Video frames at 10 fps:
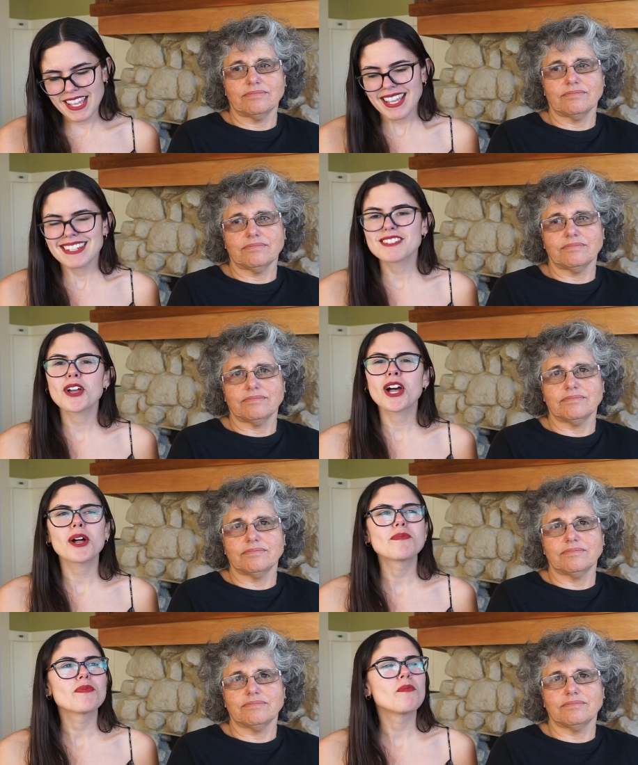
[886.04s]
Speaker 1: and
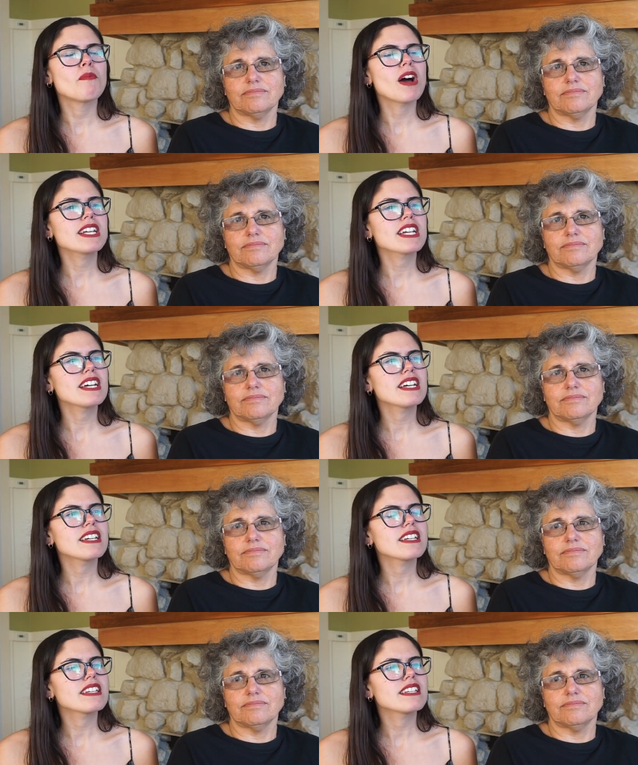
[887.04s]
um,
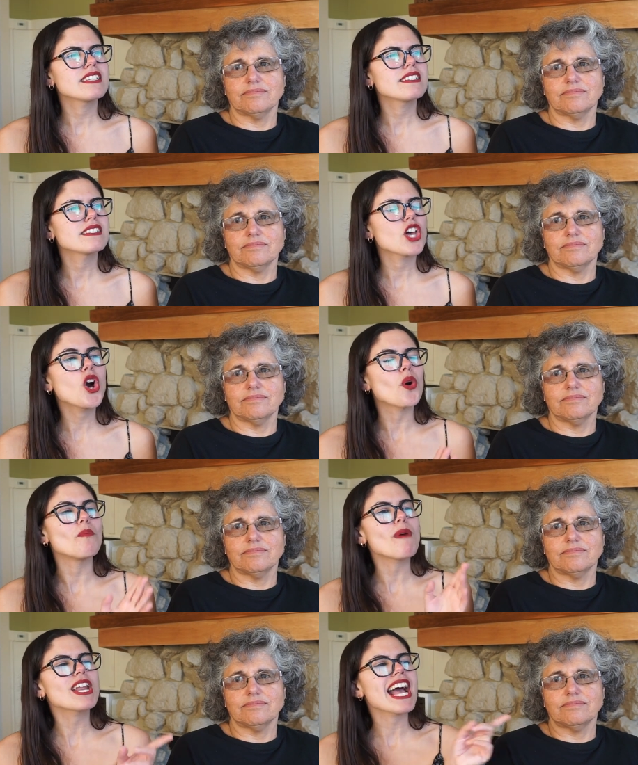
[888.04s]
Monica is,
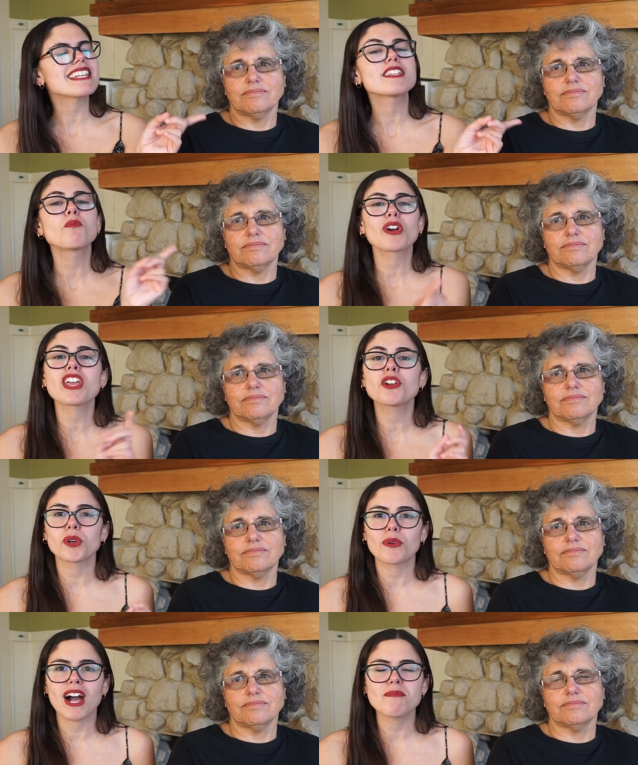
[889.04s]
oh, Monica asks them where they
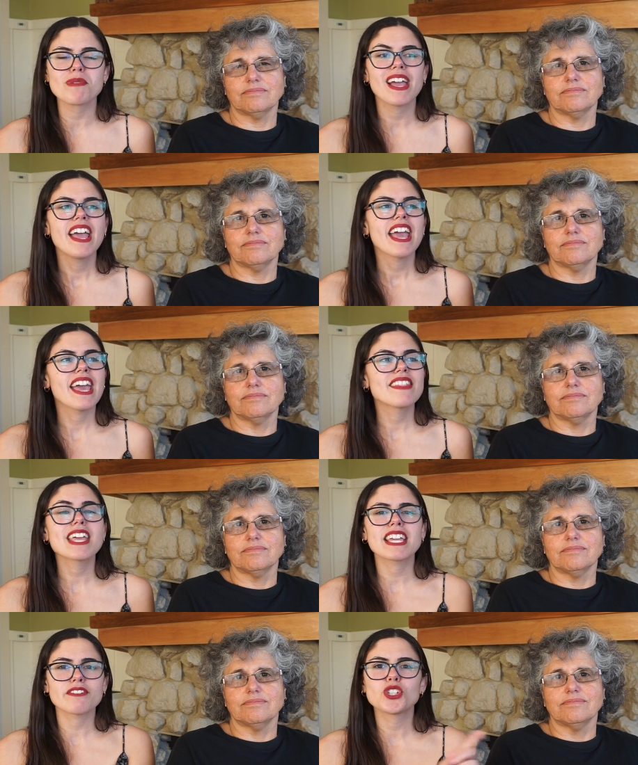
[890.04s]
grew up and
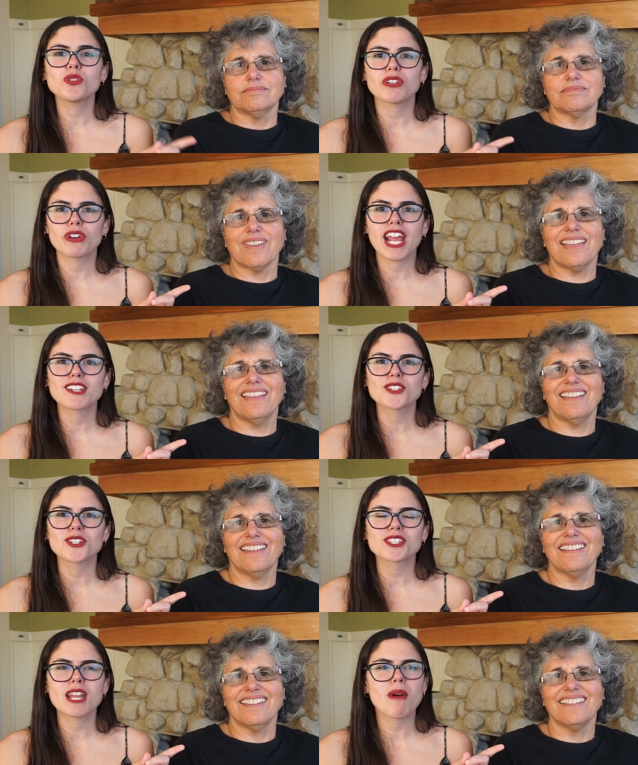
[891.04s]
they give two different
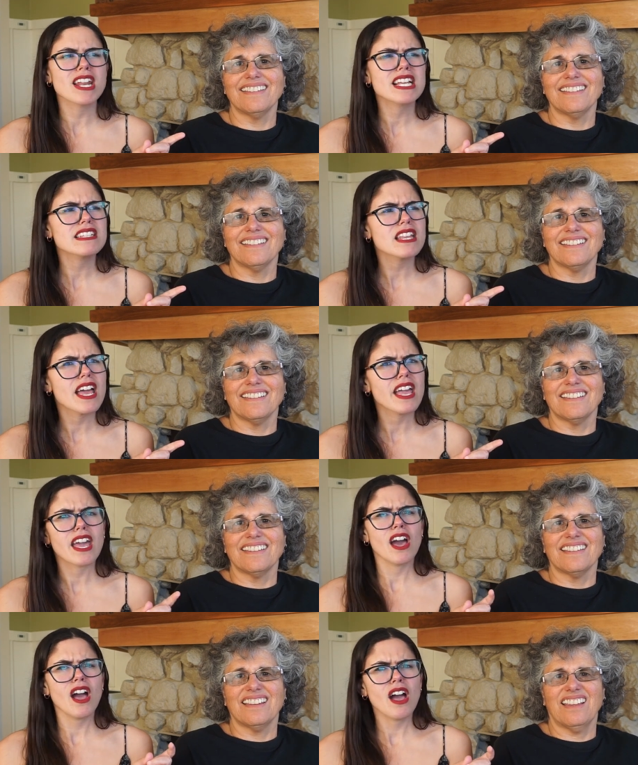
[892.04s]
answers. And Monica's
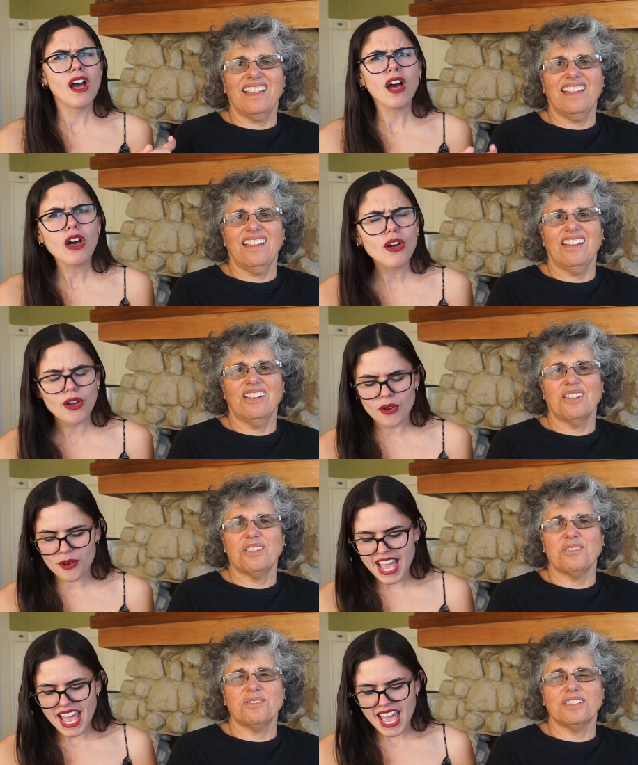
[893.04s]
like,
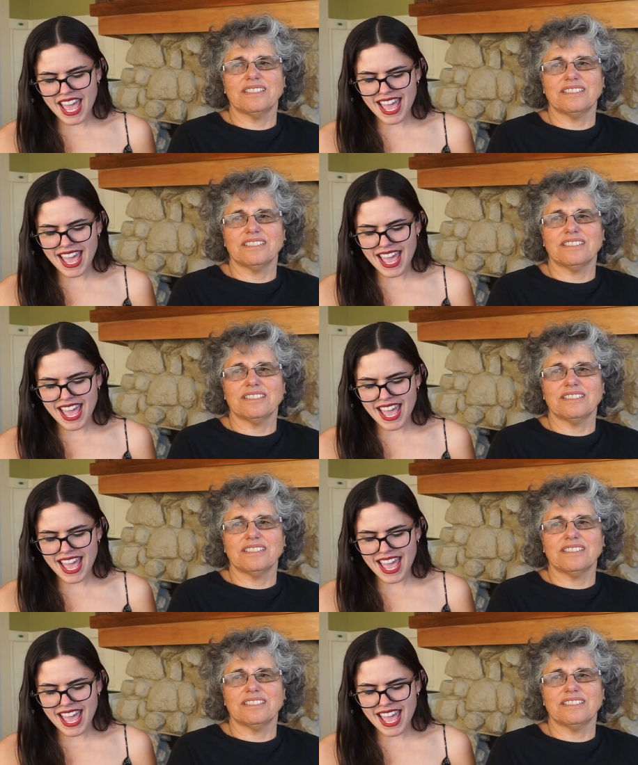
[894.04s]
oh. oh.